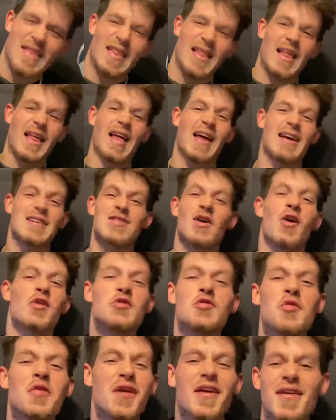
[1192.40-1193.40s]
that's all you
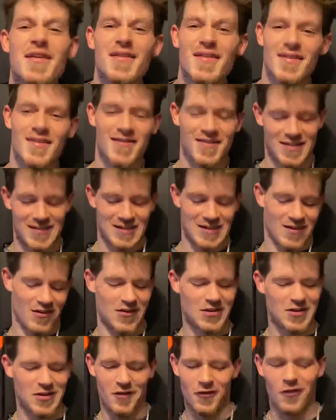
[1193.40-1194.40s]
hear.
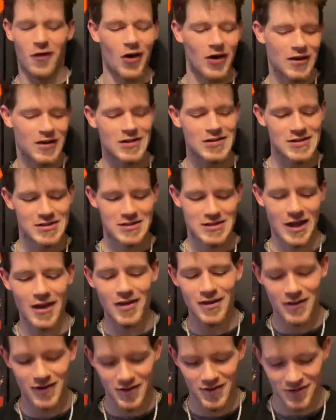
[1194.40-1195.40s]
Fucking send
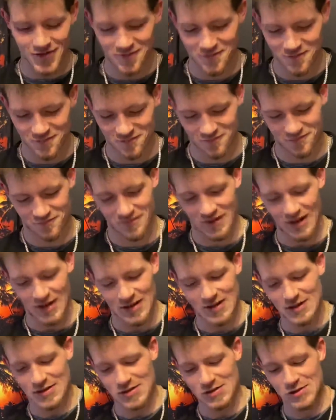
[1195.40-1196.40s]
it.
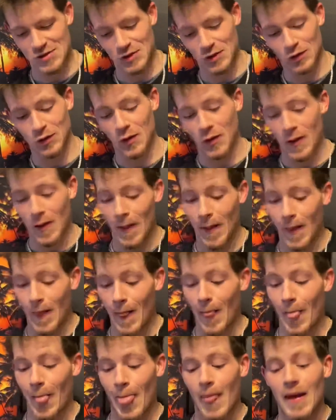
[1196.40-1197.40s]
So,
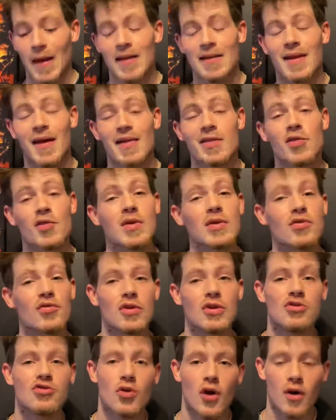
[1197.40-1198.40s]
that 3-3
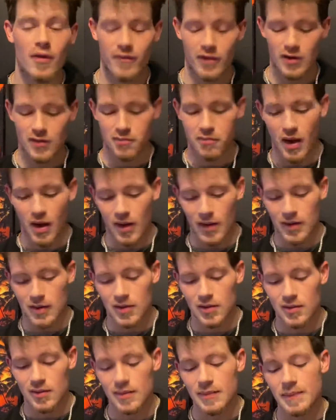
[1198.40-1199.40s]
draw versus Bayern,
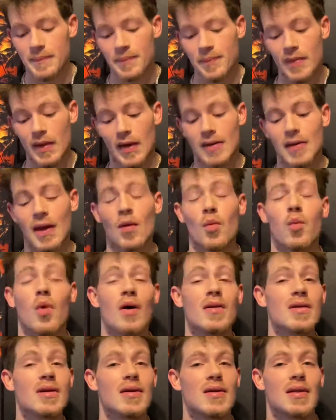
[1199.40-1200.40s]
they won
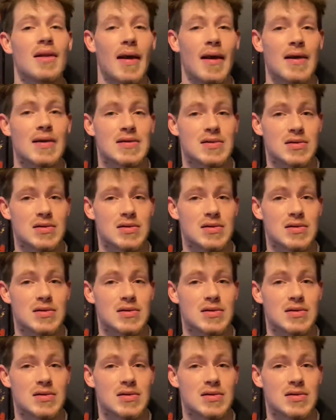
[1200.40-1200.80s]
their last